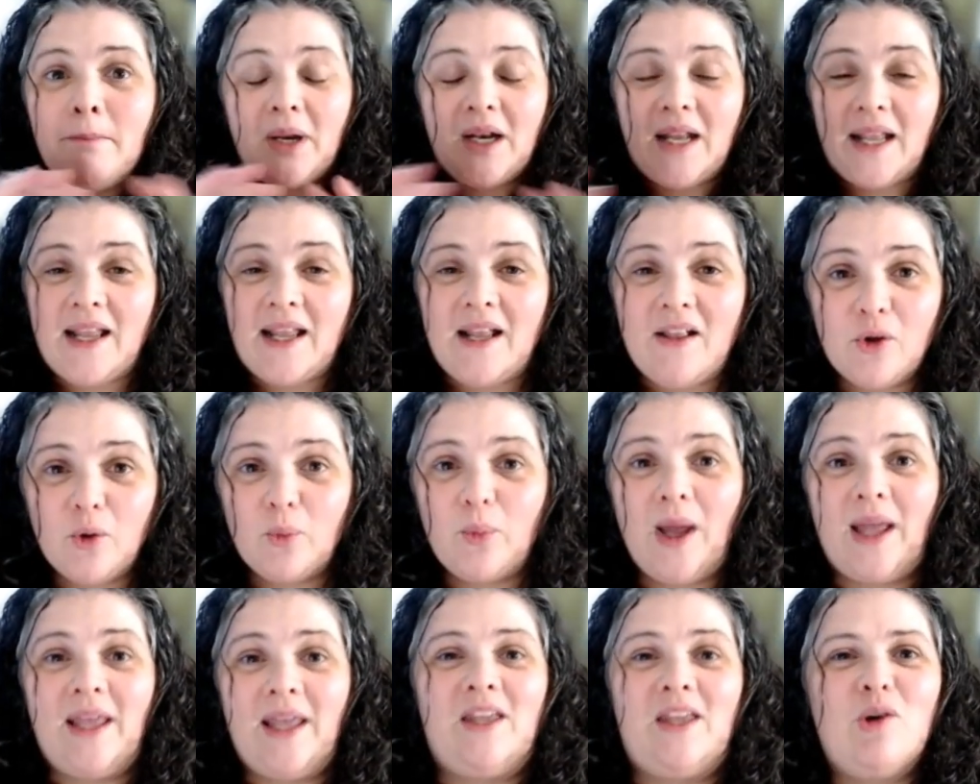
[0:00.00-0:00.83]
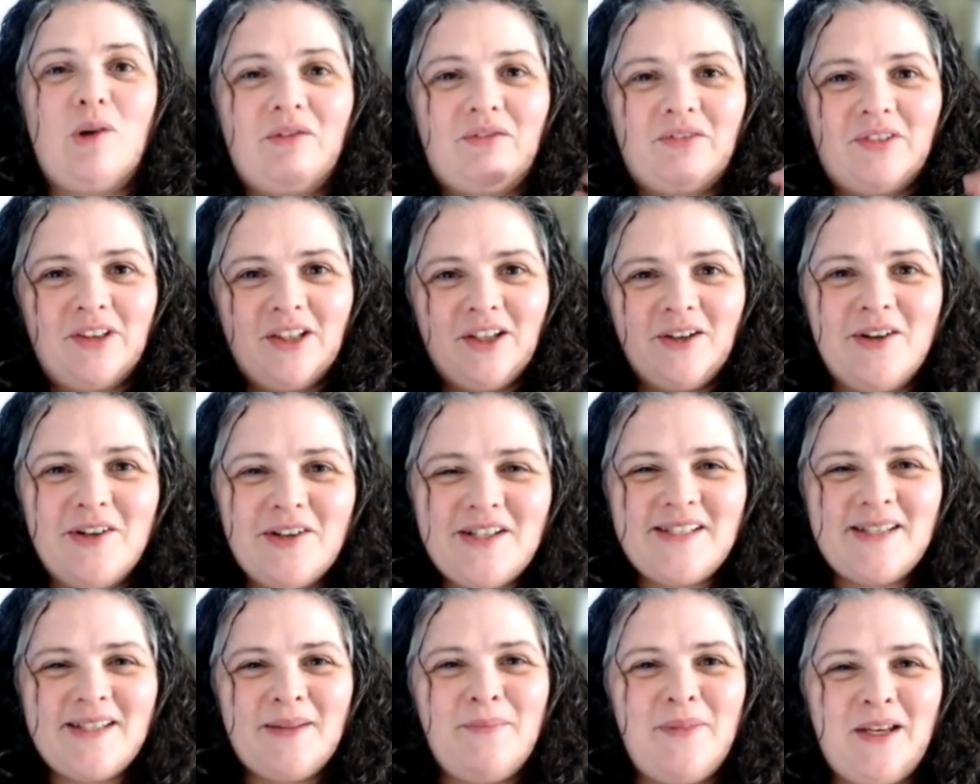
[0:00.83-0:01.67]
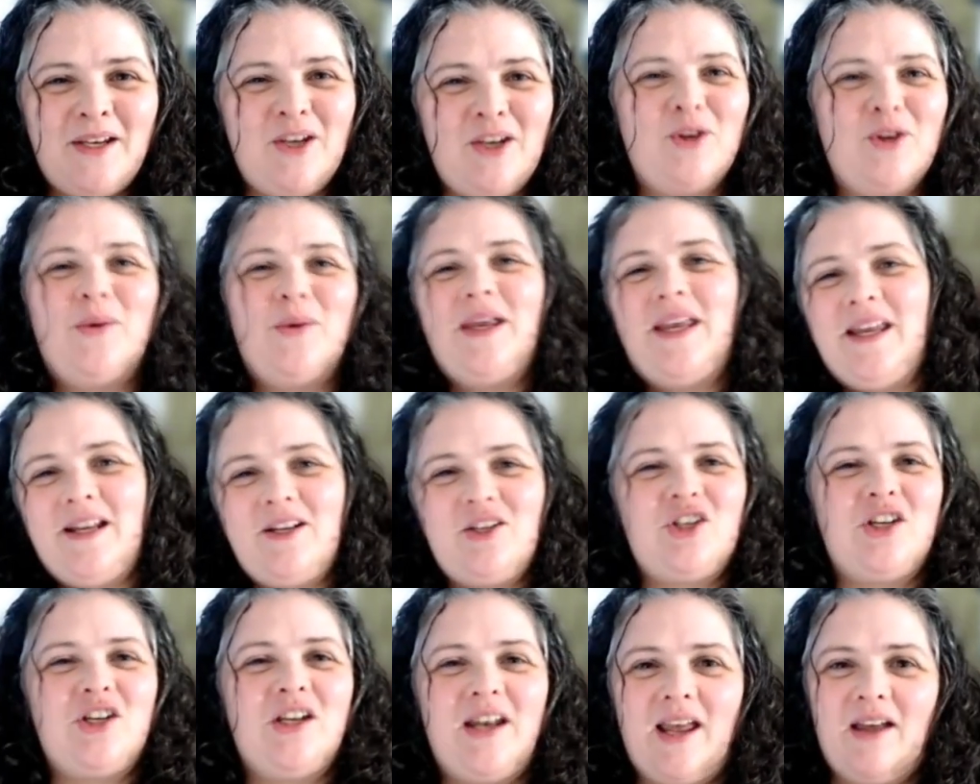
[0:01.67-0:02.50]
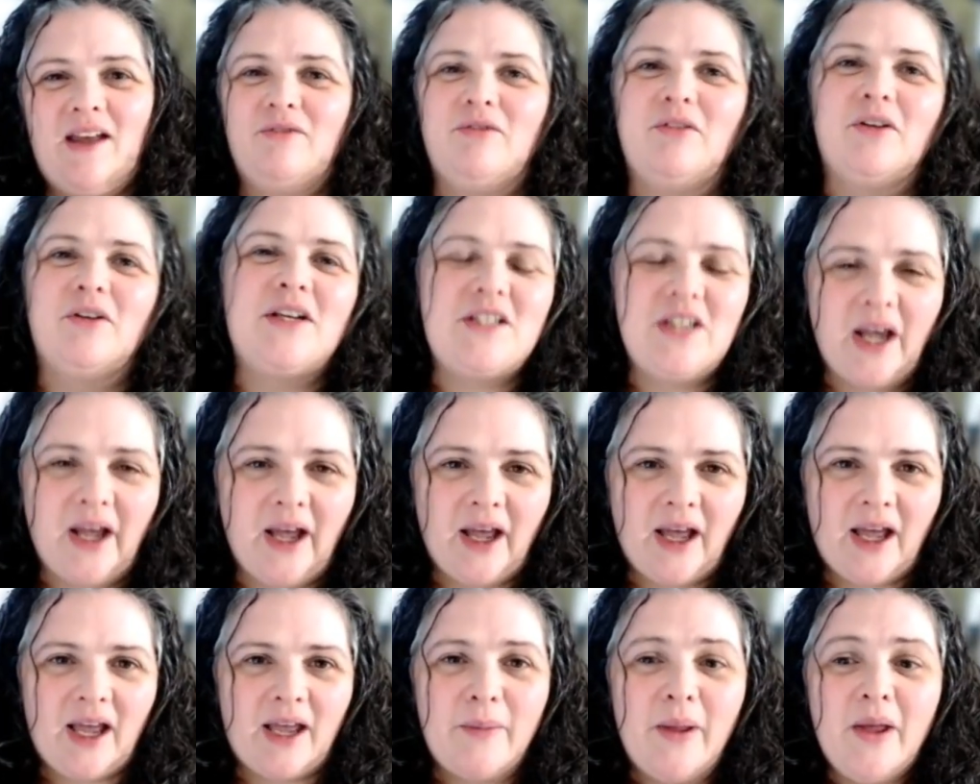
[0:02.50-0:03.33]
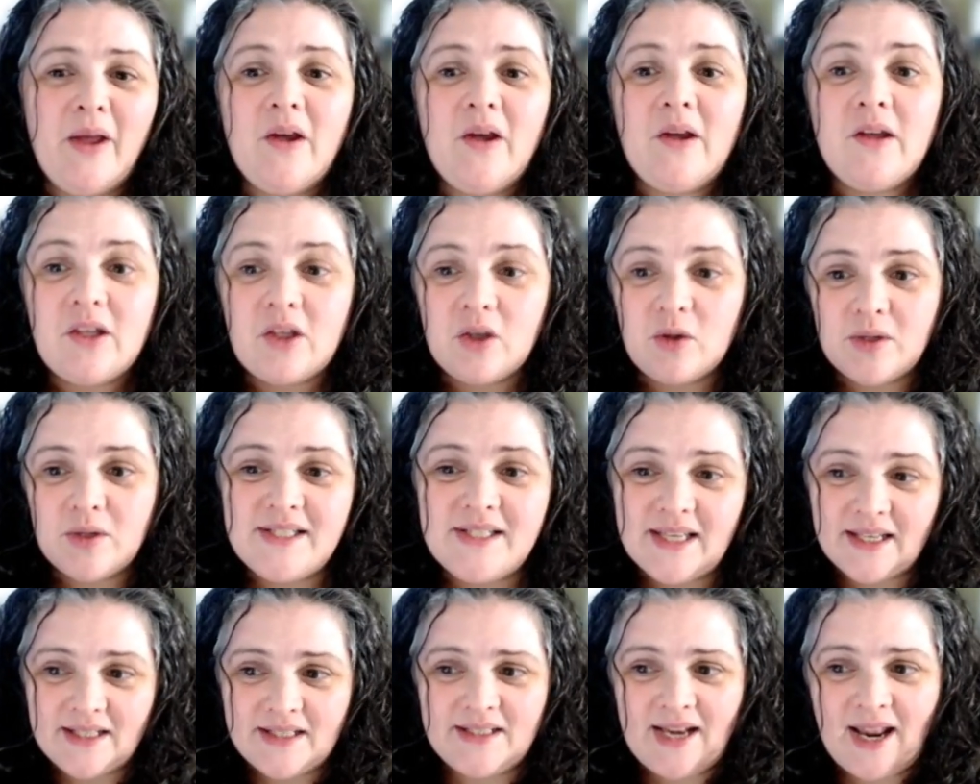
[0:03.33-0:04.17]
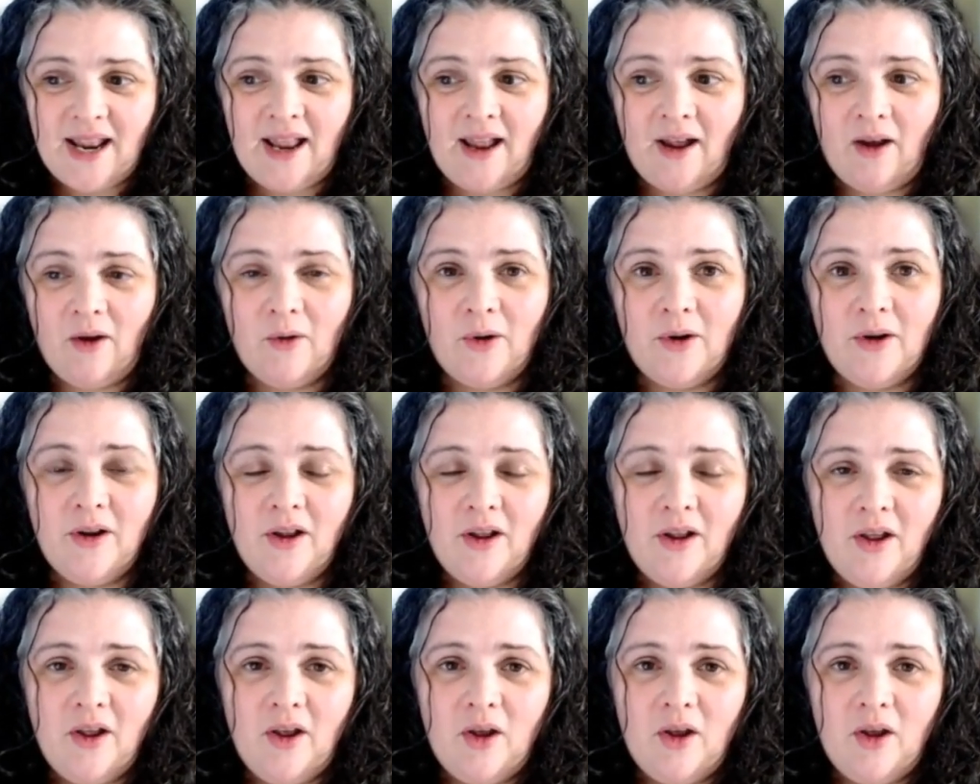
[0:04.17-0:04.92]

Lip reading: But either way, you have learned something new each and every time you sit down